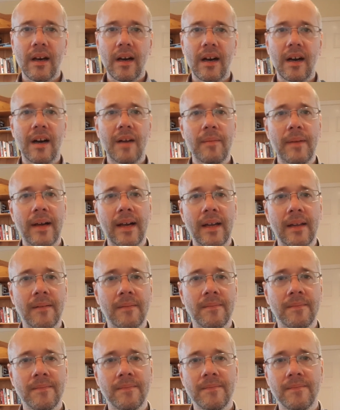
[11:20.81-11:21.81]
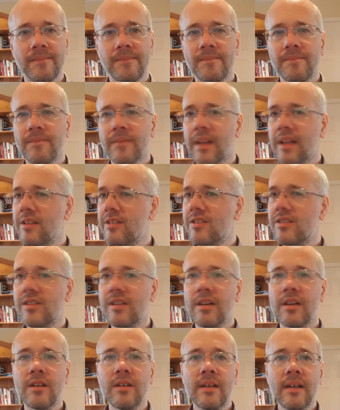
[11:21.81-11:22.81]
Amen. And
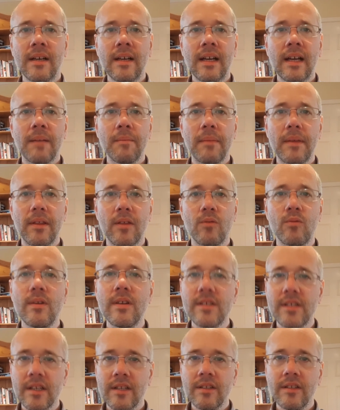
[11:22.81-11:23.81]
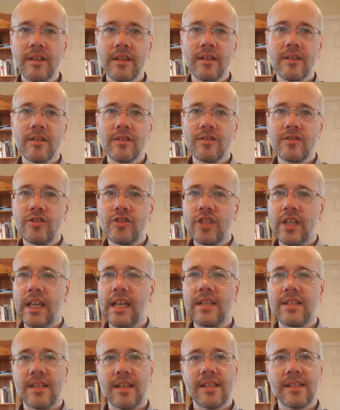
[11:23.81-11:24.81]
so may the risen
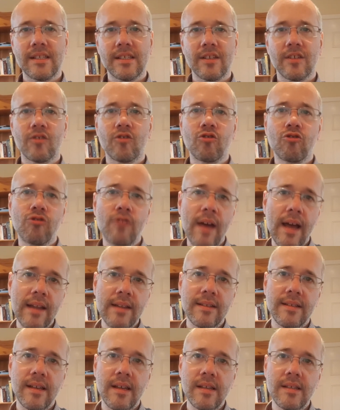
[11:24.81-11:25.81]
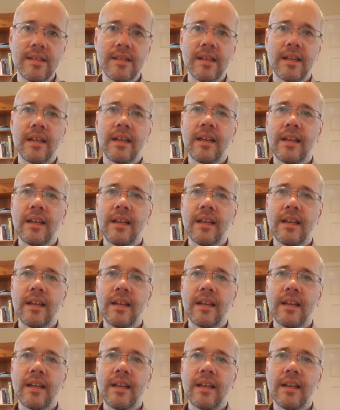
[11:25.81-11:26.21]
Jesus grant us